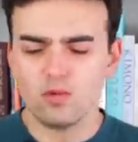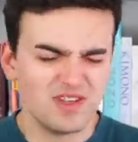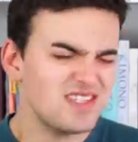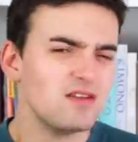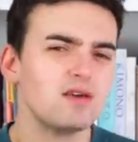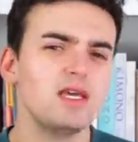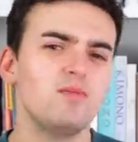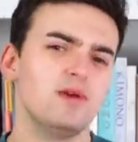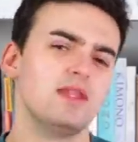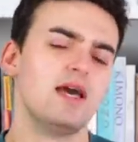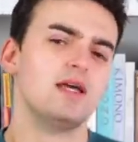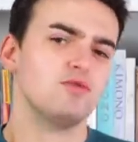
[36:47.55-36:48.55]
while still
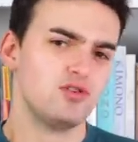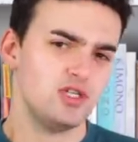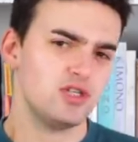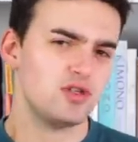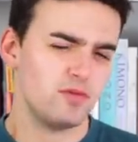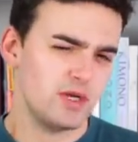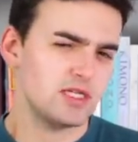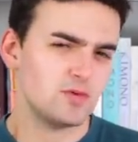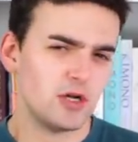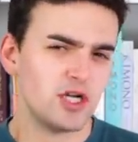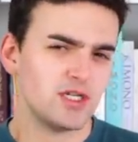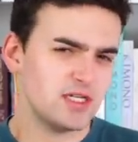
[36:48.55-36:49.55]
keeping that traditional
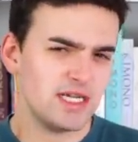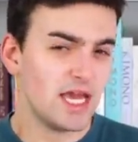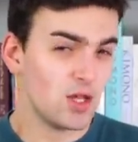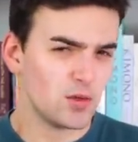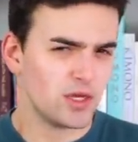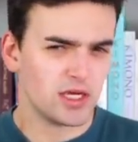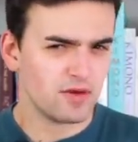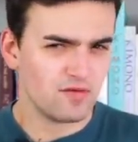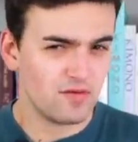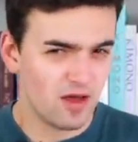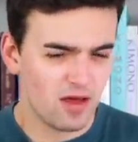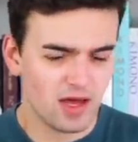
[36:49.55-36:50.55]
menswear tailoring
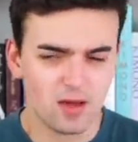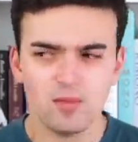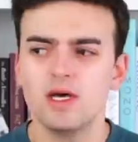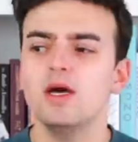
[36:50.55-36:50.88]
vibe.